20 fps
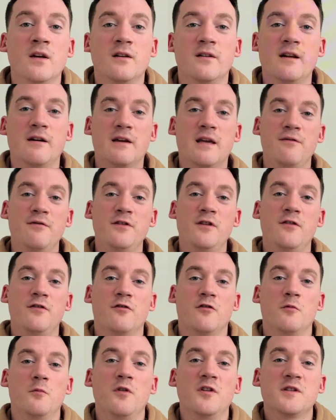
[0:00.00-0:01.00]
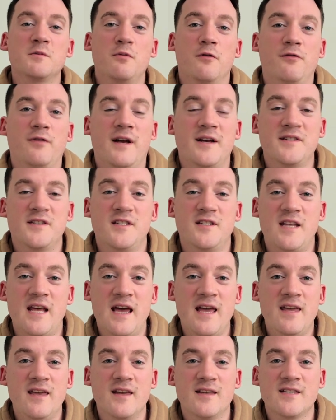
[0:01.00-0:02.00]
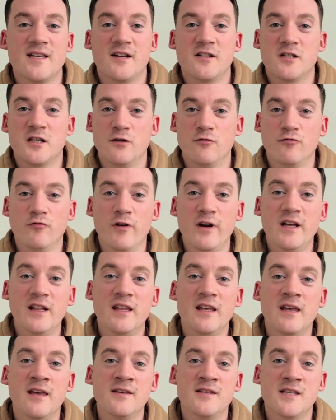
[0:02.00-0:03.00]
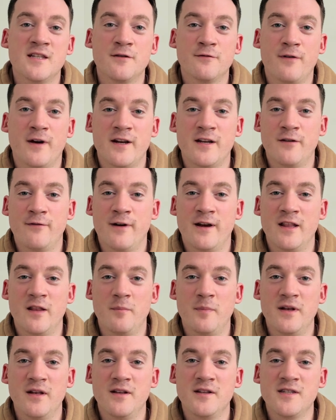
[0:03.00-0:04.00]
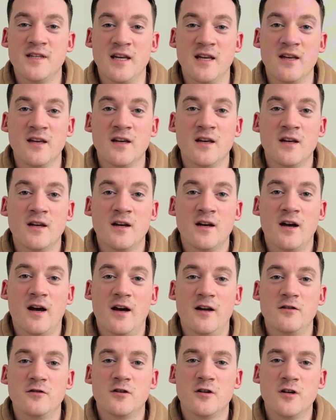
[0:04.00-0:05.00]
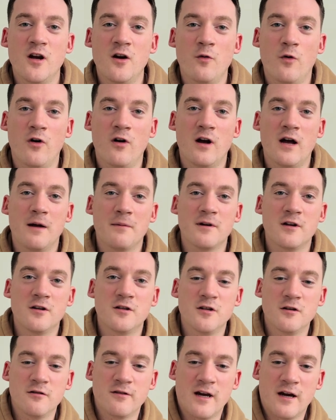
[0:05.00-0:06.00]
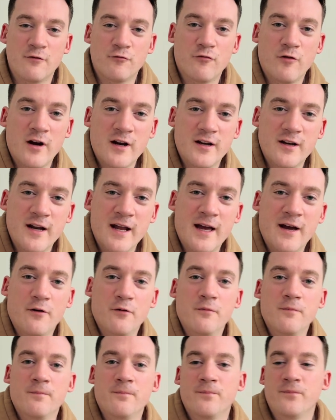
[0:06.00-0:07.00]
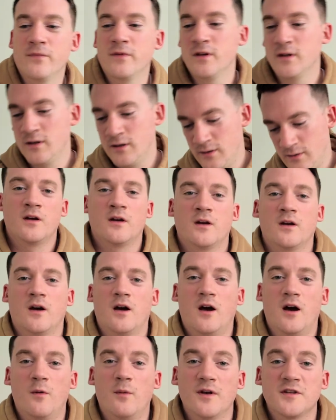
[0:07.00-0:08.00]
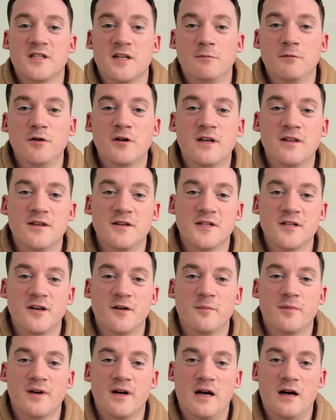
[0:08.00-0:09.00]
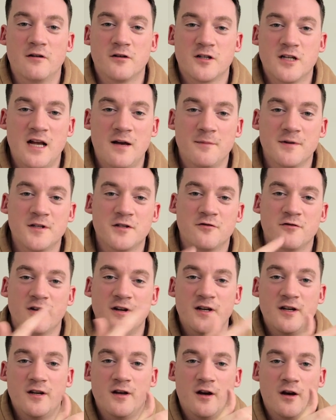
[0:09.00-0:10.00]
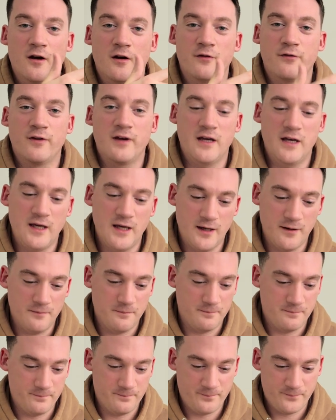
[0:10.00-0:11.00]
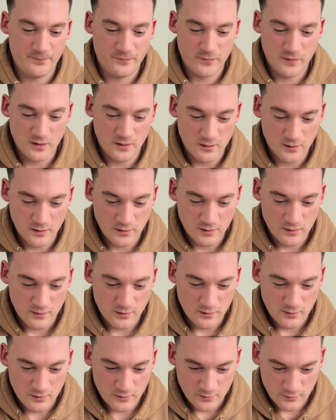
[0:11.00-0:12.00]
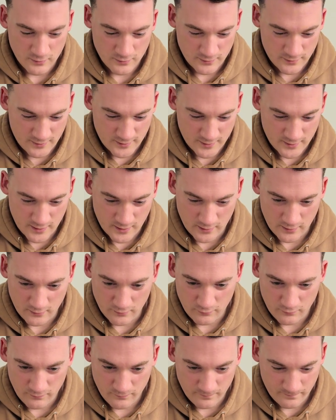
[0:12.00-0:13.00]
Now given that there are multiple flights a day, it's actually really easy to find availability. And do you know what? I'm going to do that right now. And whilst I'm looking this up, I'll share my screen over here. So,